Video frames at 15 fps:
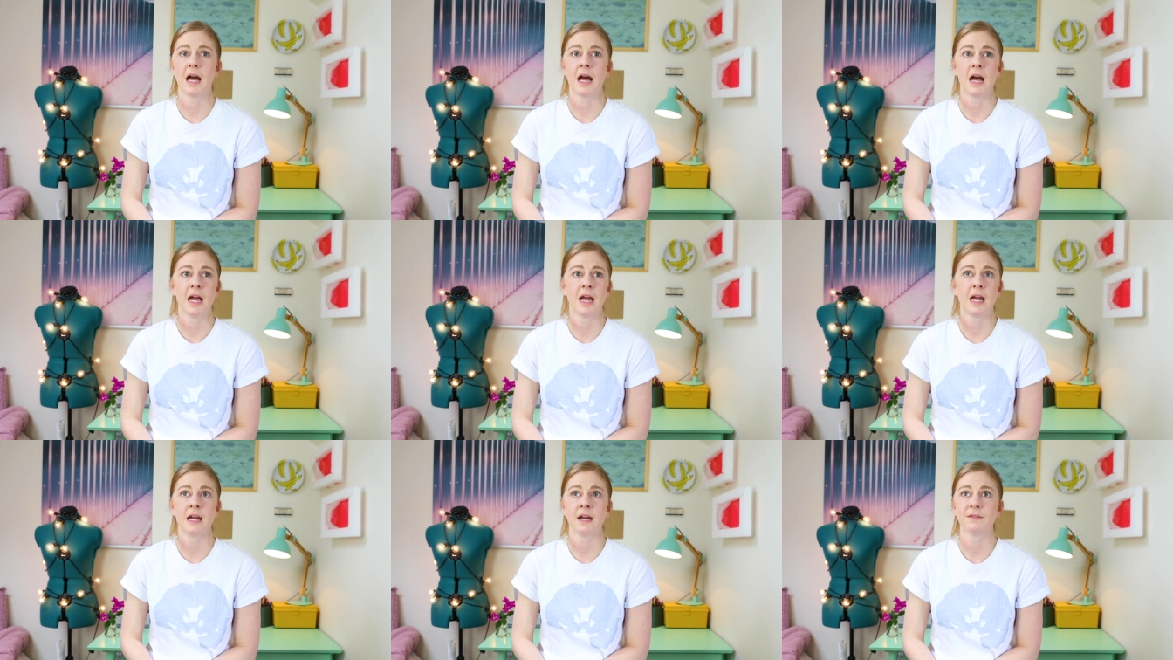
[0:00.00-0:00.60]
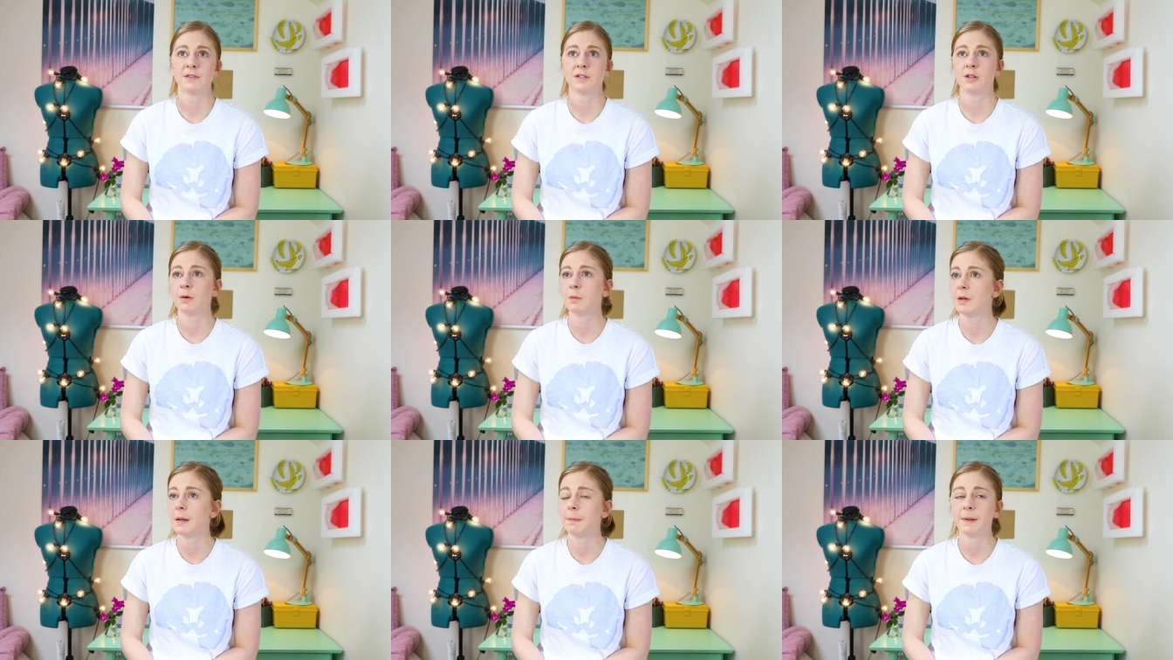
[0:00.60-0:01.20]
I have so
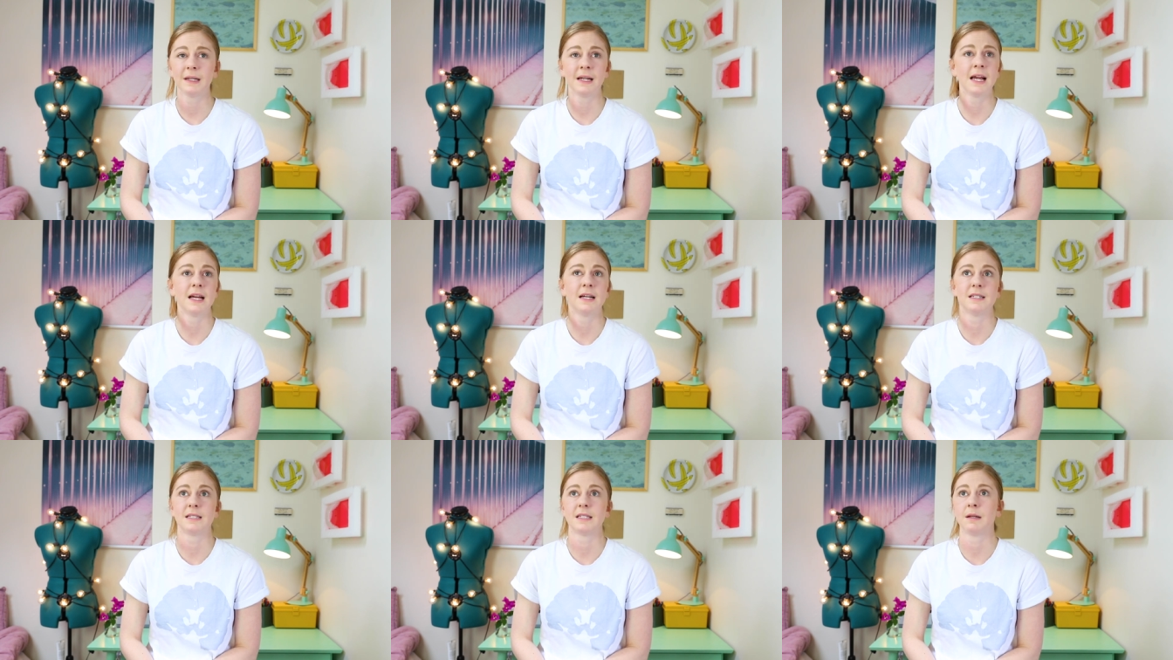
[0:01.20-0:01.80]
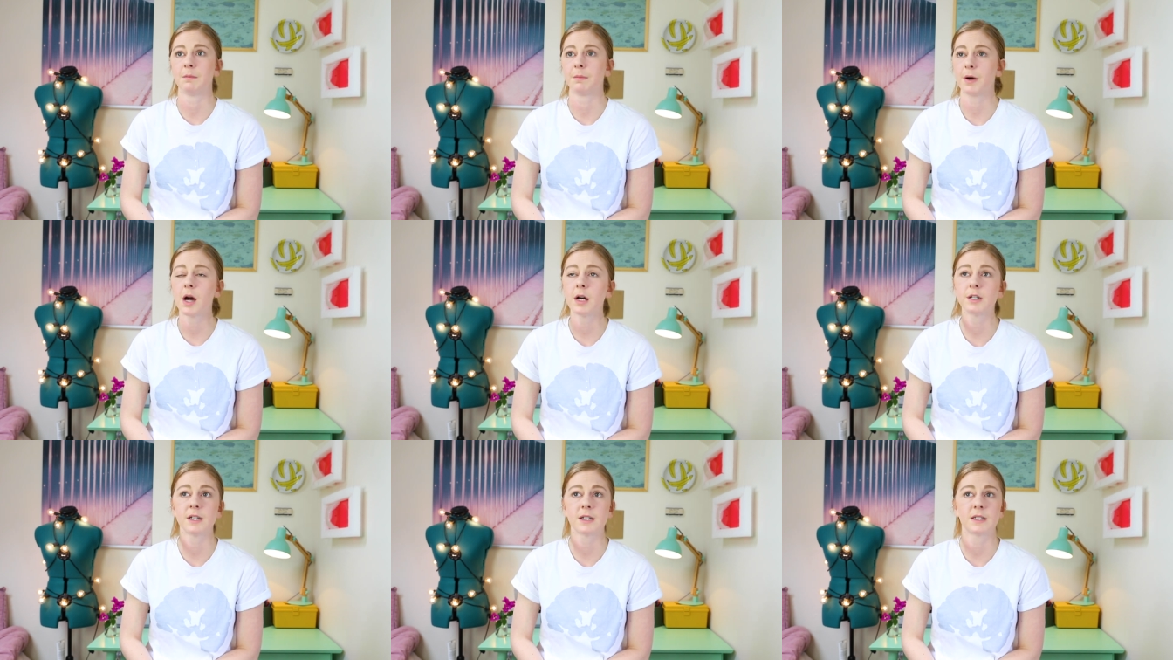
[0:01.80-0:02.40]
many plans and
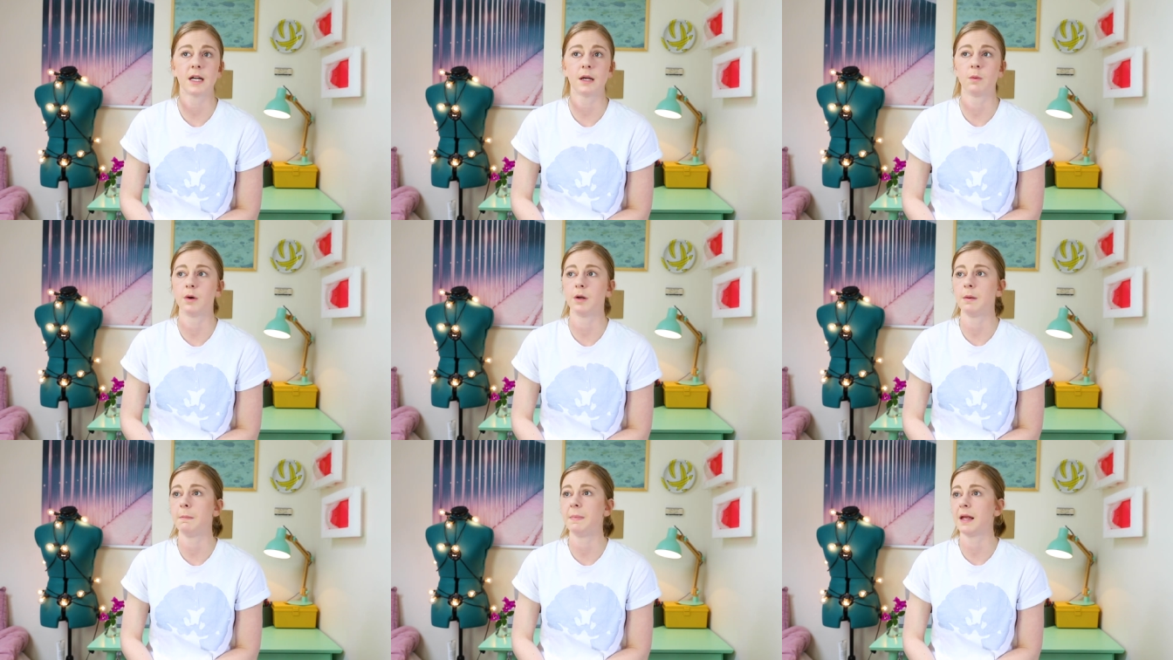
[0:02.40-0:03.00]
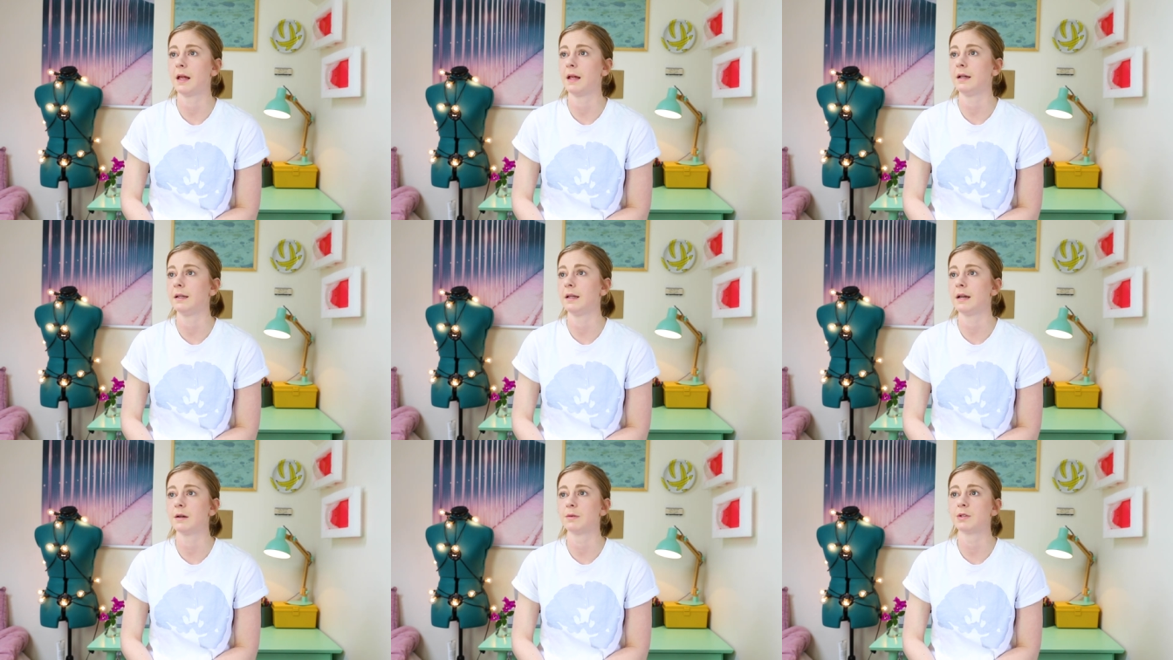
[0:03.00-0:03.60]
projects I want to
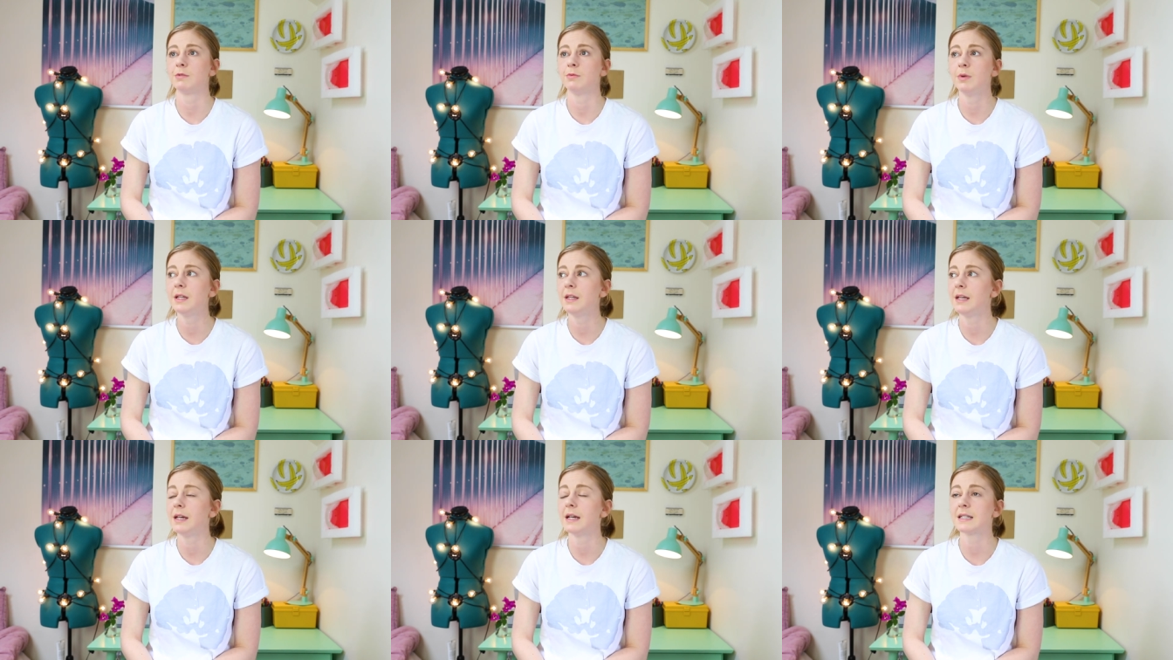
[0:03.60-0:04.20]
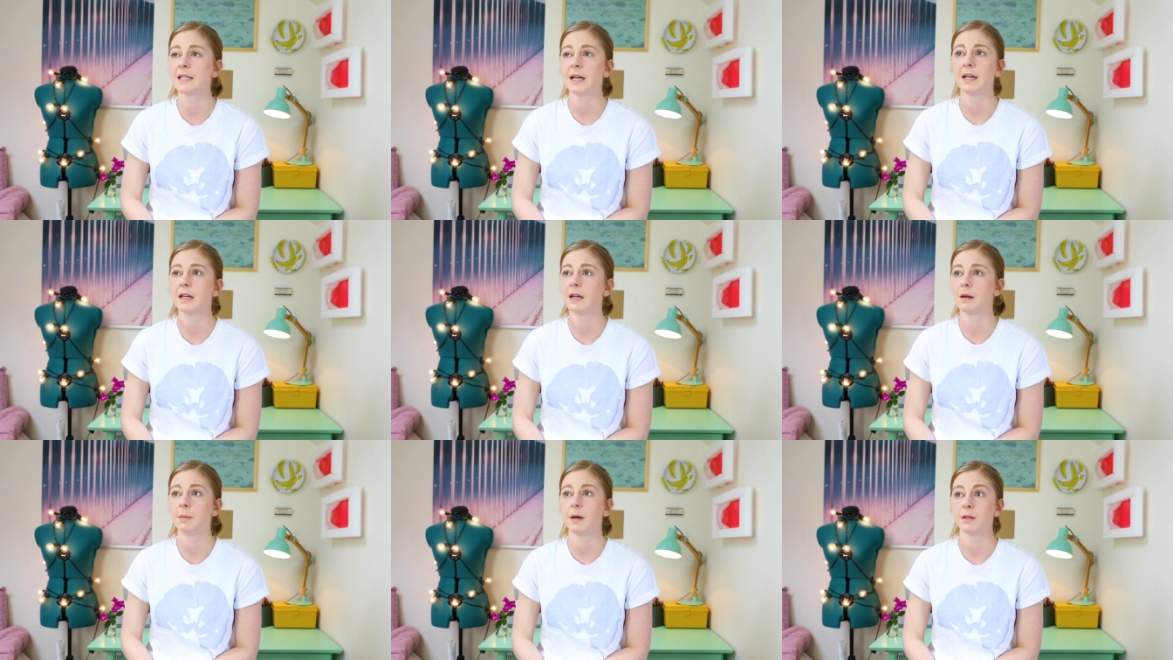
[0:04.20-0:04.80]
build, and I was really
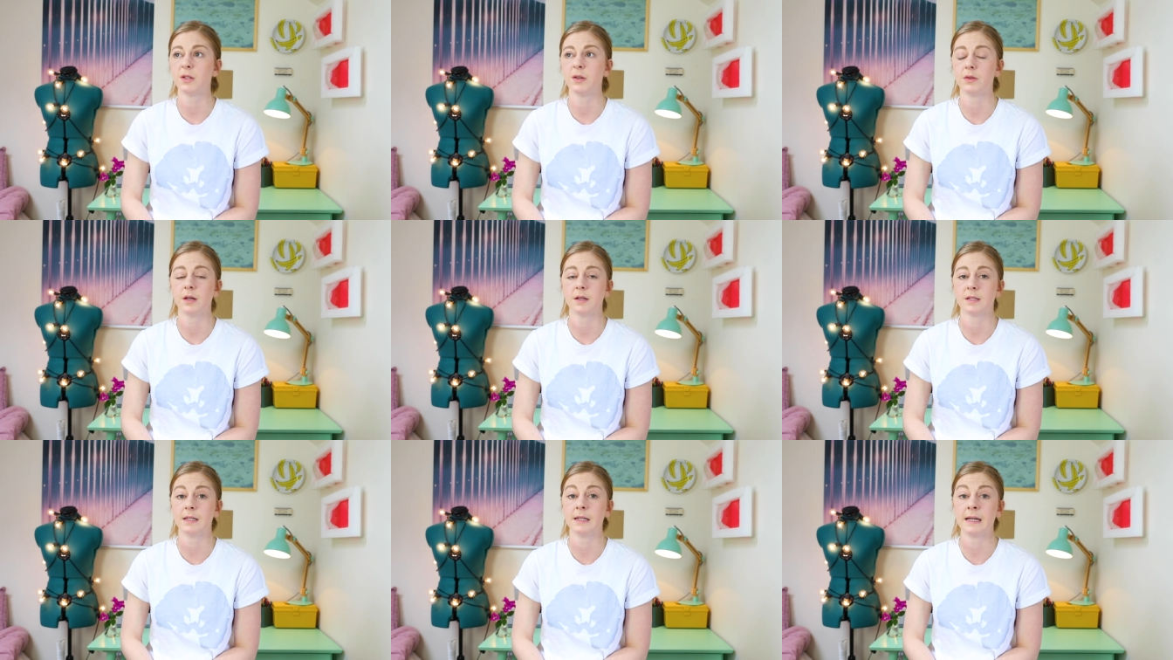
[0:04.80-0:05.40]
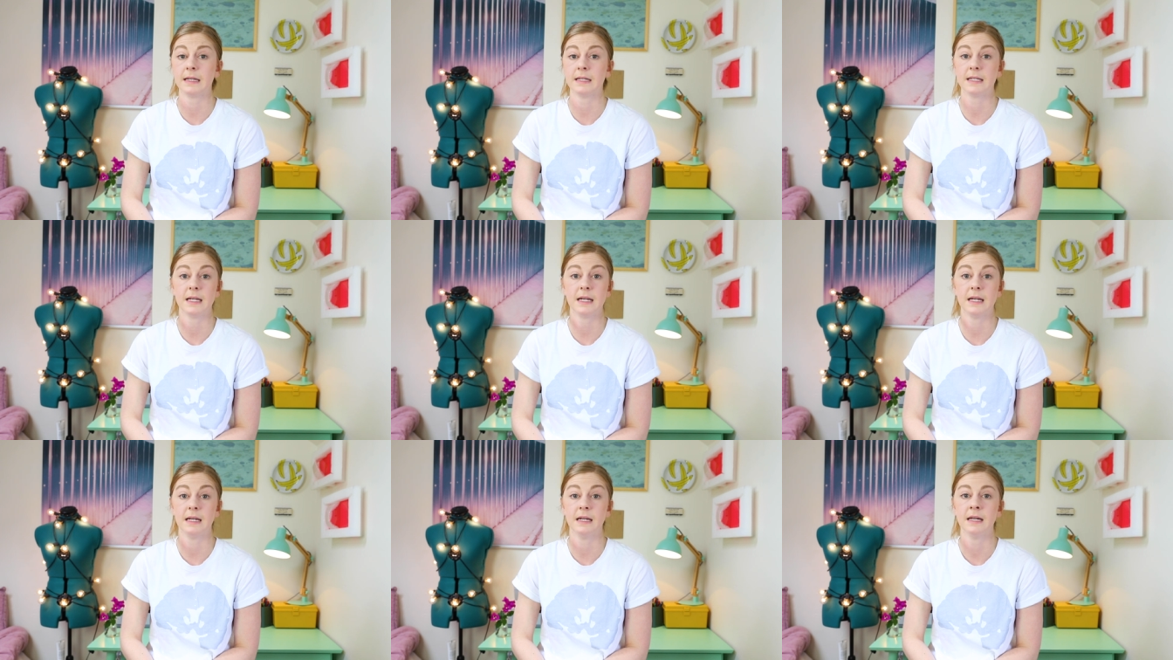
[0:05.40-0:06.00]
excited about
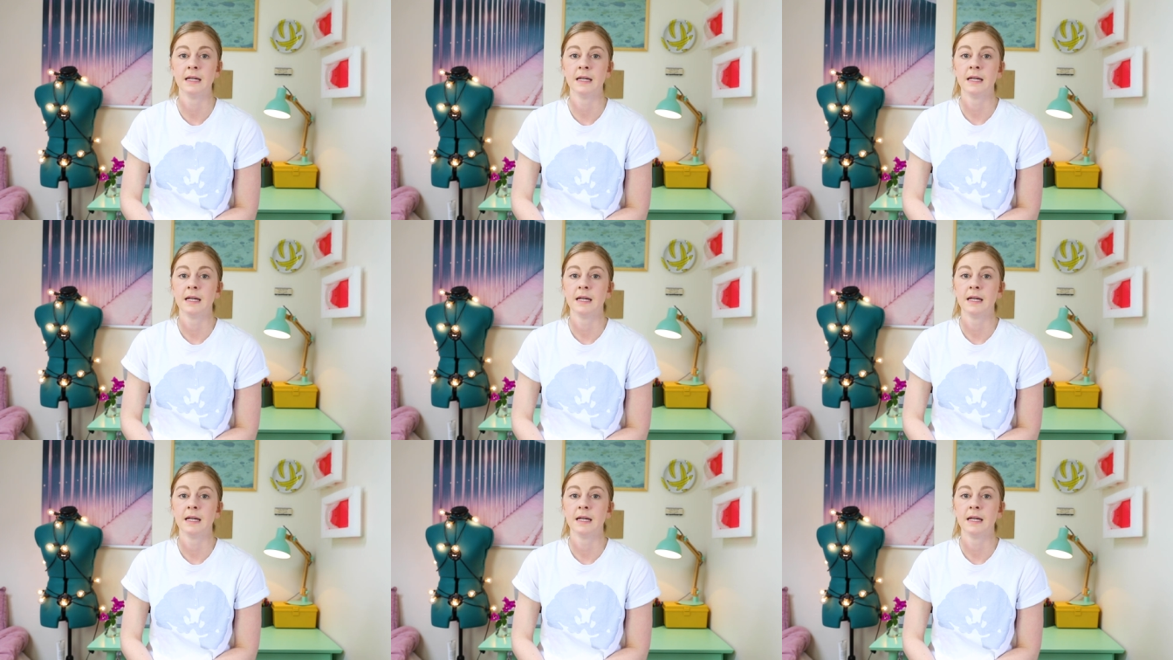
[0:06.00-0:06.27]
2019.